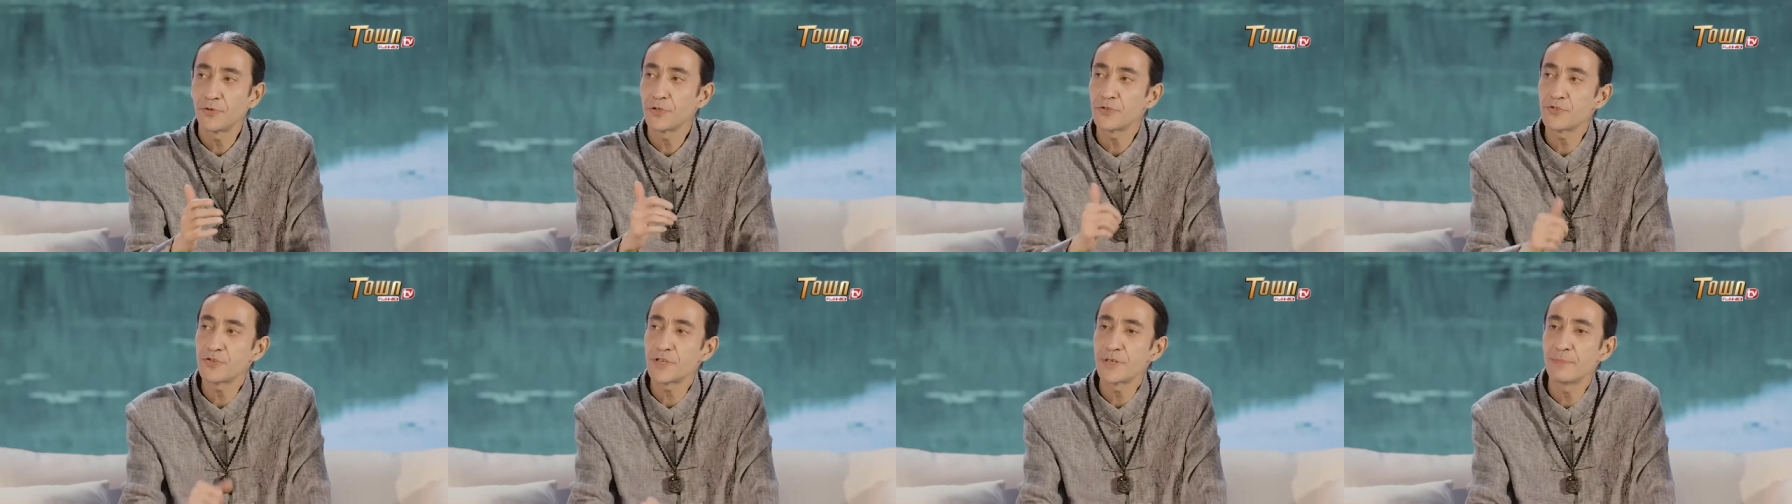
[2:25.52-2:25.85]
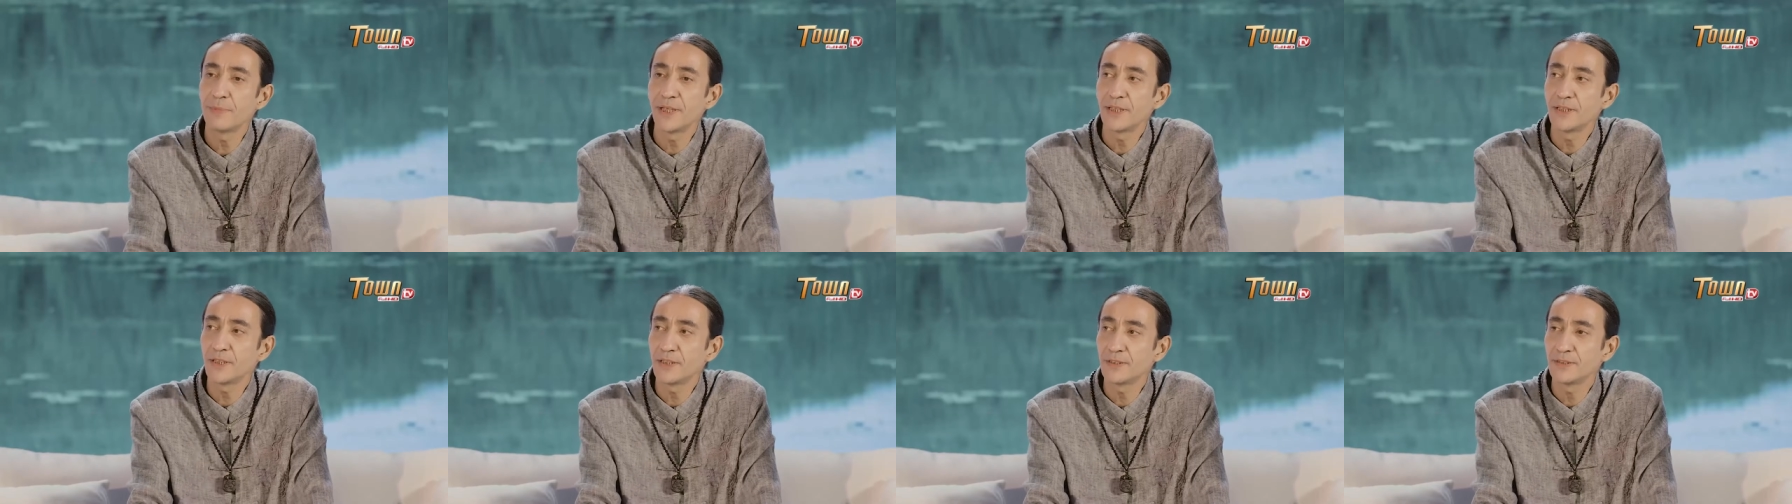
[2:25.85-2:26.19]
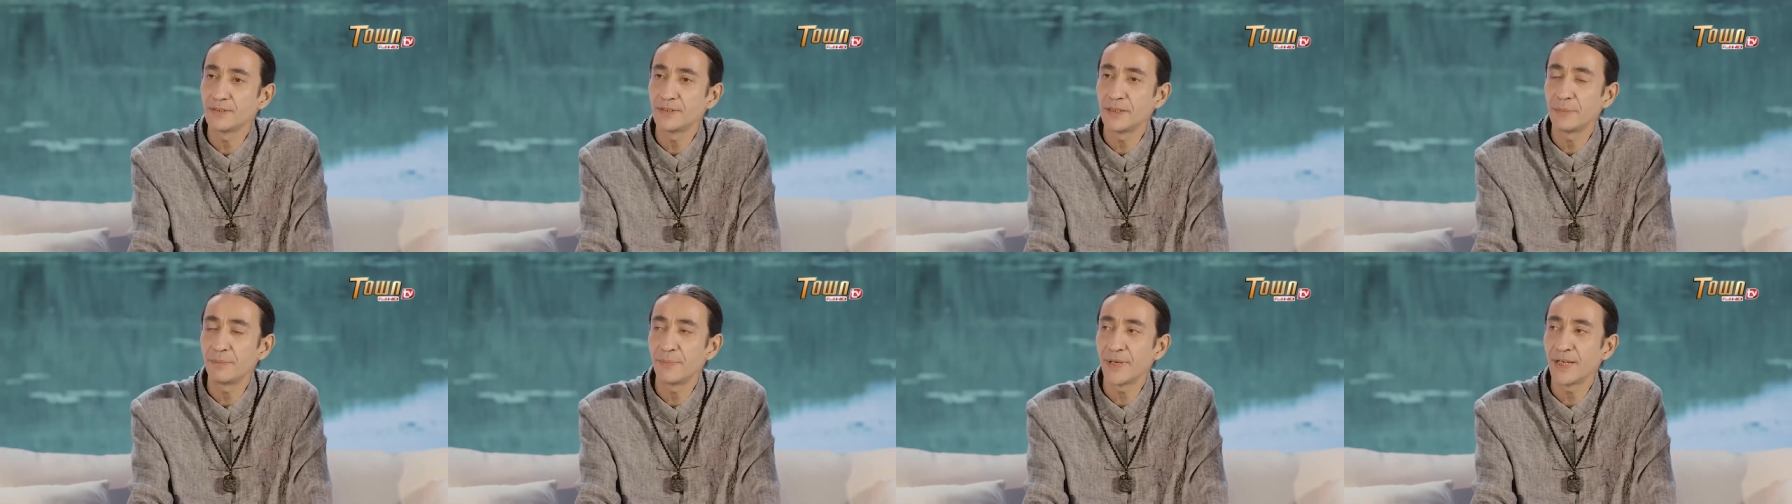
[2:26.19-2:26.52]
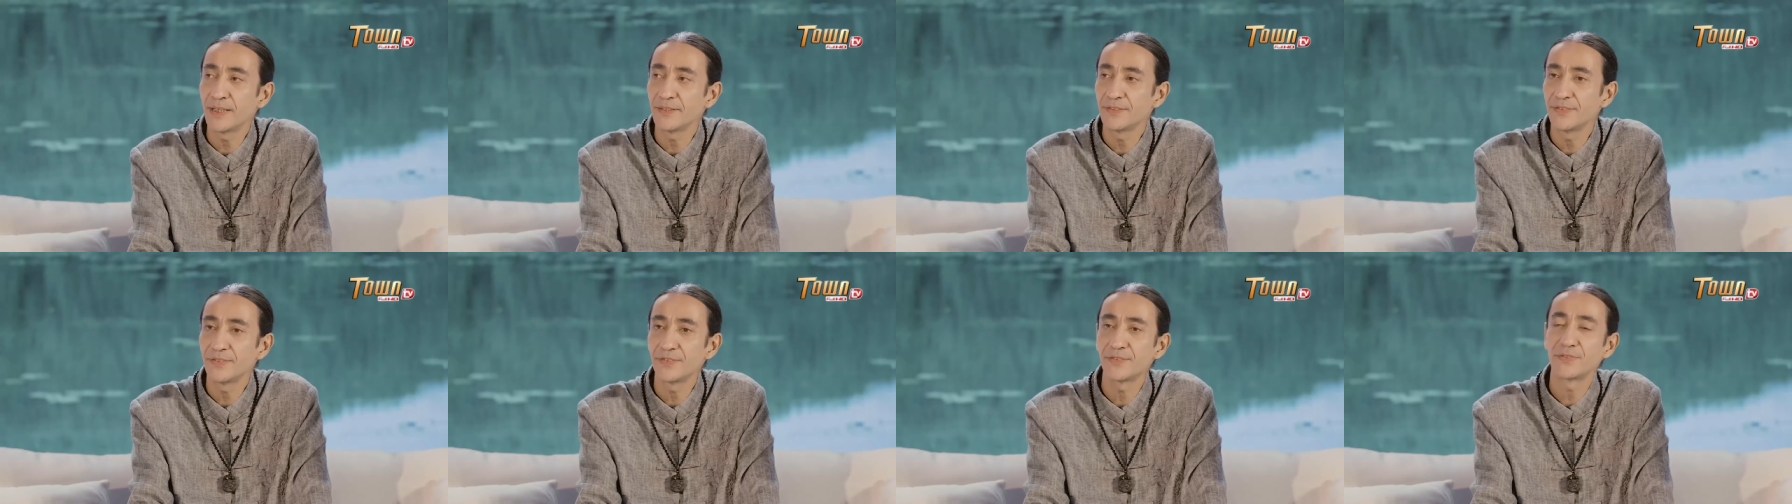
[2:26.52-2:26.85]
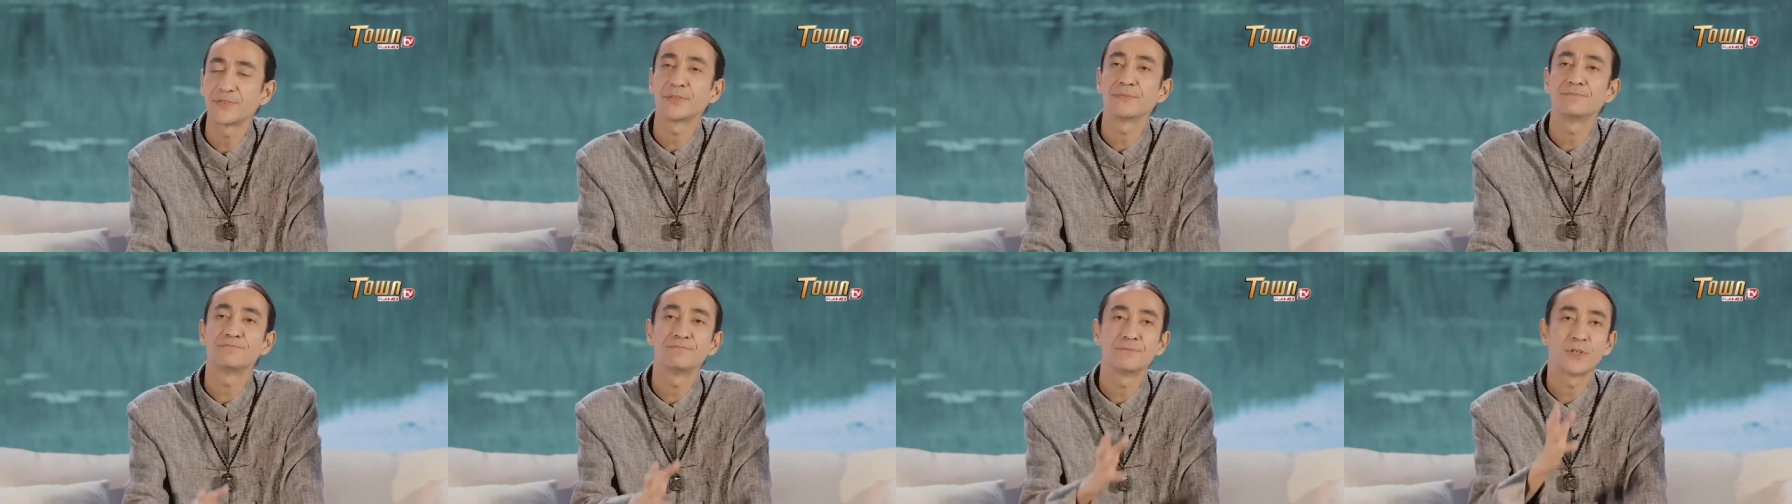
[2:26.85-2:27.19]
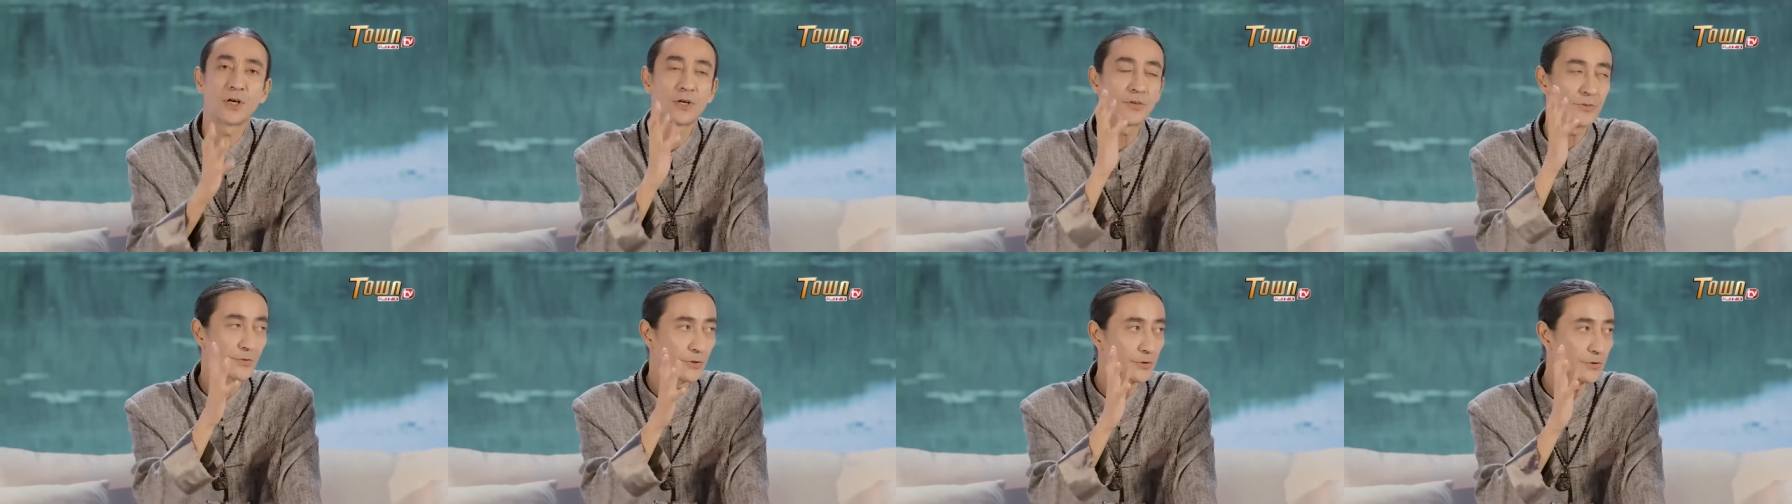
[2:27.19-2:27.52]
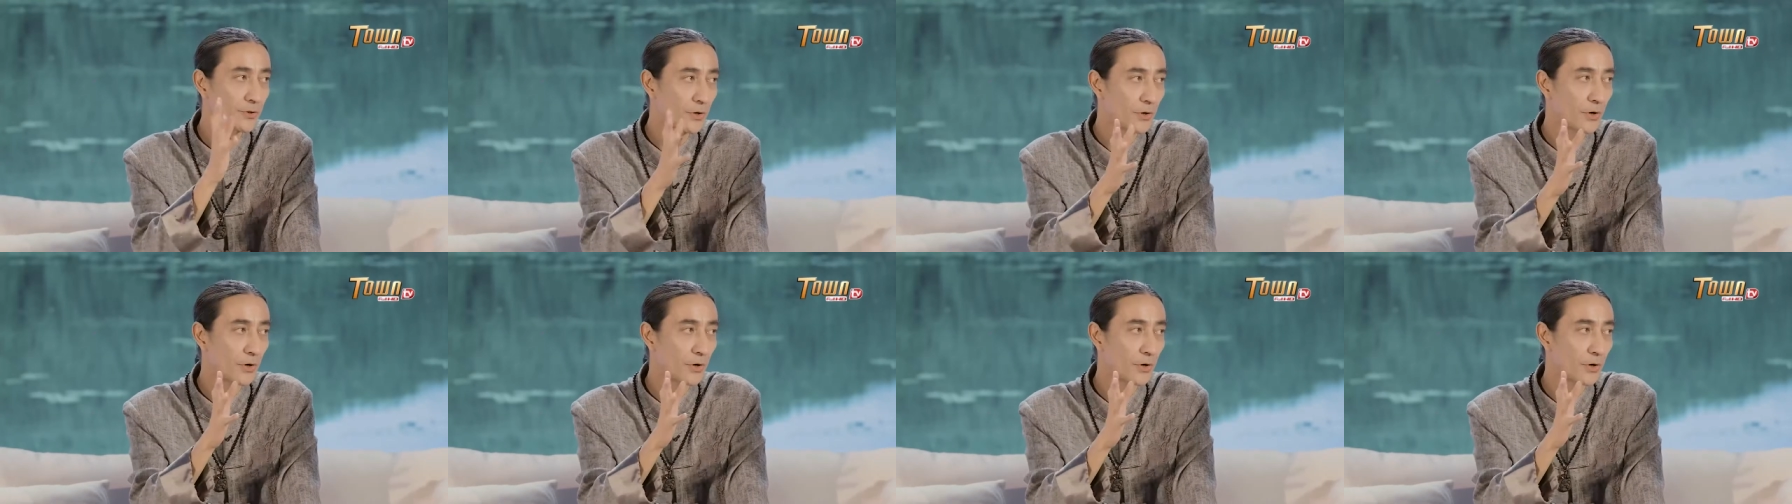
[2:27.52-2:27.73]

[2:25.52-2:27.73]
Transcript: feng shui method depends on the